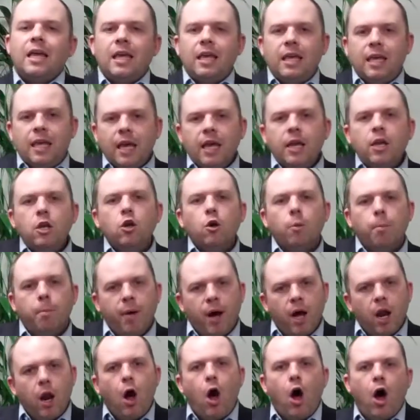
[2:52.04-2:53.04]
Getting your
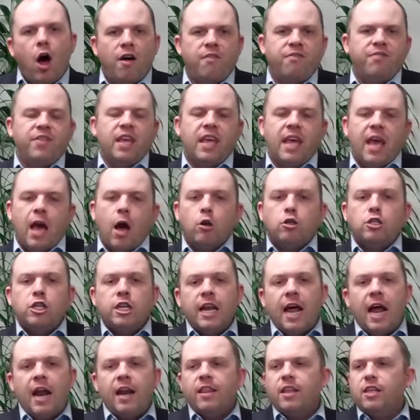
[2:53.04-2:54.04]
butt off the couch
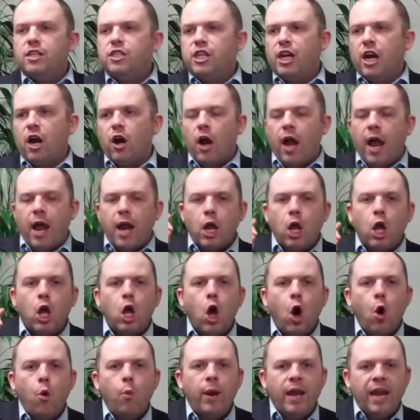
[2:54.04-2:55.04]
and out of the chair and
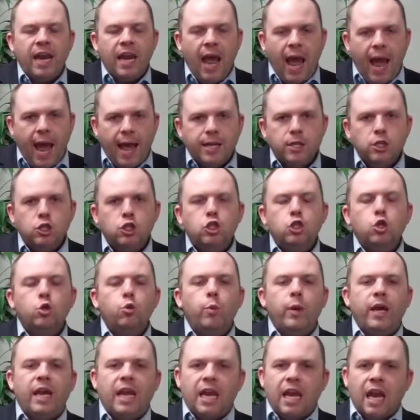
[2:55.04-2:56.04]
going and
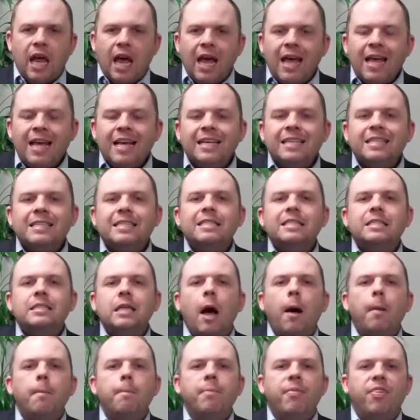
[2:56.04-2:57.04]
doing
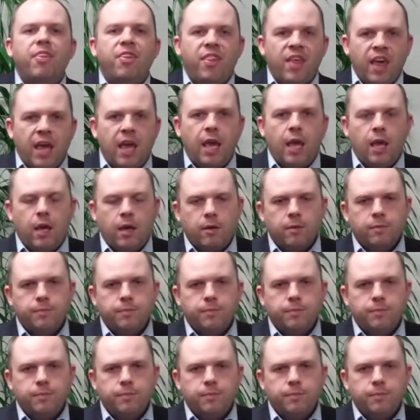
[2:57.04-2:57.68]
something.